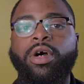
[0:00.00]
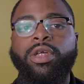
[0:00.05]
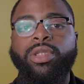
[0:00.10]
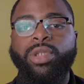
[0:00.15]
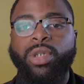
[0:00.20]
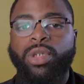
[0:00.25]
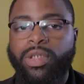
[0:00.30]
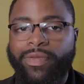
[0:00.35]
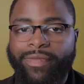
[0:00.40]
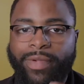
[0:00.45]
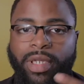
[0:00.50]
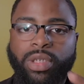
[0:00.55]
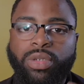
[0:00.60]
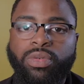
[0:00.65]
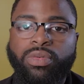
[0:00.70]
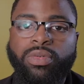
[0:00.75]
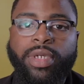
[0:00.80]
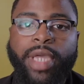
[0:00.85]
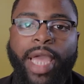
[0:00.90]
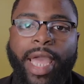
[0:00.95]
Those of us
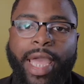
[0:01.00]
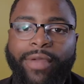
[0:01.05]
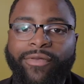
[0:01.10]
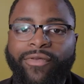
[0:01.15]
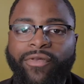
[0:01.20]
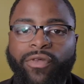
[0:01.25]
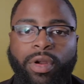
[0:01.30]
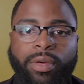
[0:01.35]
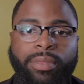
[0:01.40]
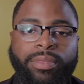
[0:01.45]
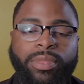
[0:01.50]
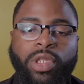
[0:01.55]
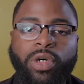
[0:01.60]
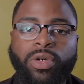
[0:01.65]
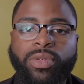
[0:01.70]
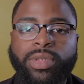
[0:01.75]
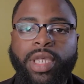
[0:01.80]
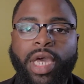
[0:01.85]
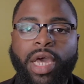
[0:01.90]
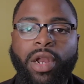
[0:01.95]
who came from
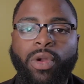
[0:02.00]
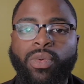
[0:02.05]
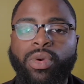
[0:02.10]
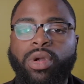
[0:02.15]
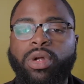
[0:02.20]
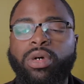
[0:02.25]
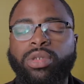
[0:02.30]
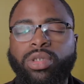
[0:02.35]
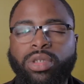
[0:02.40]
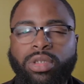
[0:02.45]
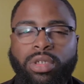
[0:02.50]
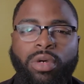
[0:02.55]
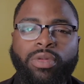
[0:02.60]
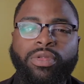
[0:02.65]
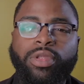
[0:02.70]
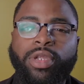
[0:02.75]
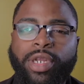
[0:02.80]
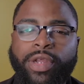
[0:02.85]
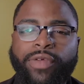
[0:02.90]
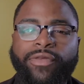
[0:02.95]
those kind of worlds,
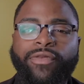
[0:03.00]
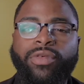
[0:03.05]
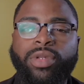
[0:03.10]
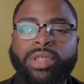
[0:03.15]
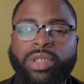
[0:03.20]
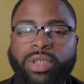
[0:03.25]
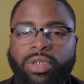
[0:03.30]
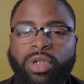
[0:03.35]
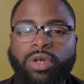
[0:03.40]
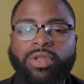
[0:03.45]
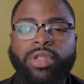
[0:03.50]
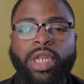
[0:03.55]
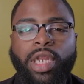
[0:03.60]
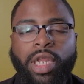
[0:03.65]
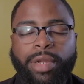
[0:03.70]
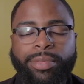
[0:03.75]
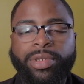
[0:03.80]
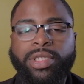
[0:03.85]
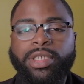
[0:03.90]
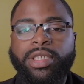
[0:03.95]
the difference, the
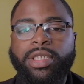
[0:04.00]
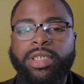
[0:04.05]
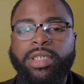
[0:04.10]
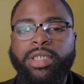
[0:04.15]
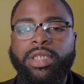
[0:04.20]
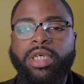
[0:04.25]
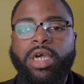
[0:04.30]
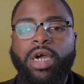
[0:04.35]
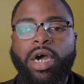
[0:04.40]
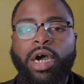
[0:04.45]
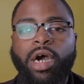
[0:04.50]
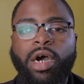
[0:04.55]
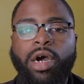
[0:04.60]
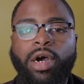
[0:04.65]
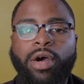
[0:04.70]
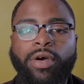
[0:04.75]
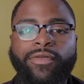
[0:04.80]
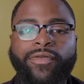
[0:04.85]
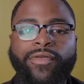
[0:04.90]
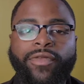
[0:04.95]
liberties
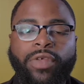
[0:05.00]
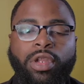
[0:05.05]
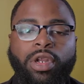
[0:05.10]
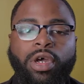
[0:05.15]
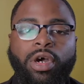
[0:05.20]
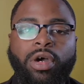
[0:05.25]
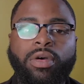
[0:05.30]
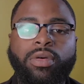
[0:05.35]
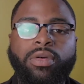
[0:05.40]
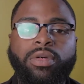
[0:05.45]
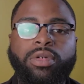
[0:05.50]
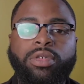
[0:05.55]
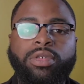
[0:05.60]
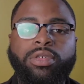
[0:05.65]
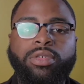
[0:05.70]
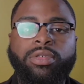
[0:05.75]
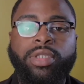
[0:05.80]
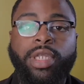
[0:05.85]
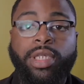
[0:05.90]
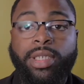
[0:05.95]
of,
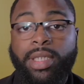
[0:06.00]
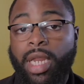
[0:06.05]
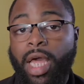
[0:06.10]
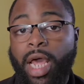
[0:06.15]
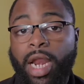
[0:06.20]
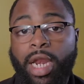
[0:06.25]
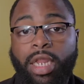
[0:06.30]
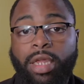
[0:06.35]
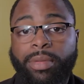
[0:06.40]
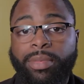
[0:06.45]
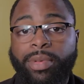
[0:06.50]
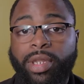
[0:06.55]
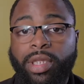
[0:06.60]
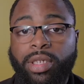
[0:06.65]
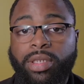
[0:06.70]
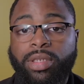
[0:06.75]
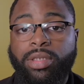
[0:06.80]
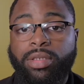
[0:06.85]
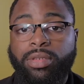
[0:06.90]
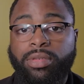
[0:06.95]
there's a lot of
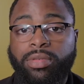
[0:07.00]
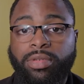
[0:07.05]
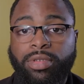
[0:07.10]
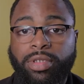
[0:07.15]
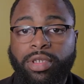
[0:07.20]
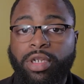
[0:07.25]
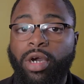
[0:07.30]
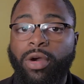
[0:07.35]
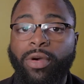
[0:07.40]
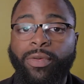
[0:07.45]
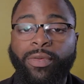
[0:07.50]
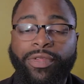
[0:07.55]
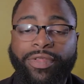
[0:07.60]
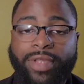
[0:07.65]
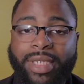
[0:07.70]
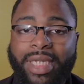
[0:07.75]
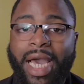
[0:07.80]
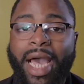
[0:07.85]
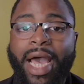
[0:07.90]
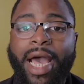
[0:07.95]
liberties, with
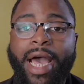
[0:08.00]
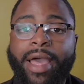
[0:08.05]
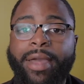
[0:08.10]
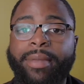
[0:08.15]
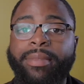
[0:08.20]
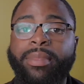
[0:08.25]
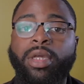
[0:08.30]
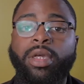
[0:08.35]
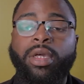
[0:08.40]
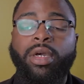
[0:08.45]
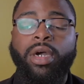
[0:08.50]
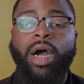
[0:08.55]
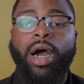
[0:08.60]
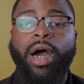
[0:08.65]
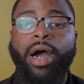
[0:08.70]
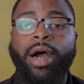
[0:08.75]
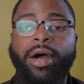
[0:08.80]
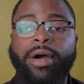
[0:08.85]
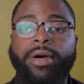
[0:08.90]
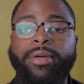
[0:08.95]
time,
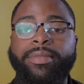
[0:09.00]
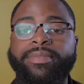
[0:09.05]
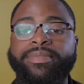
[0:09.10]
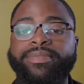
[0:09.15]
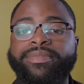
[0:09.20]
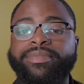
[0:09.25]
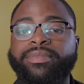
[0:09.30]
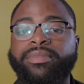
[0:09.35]
and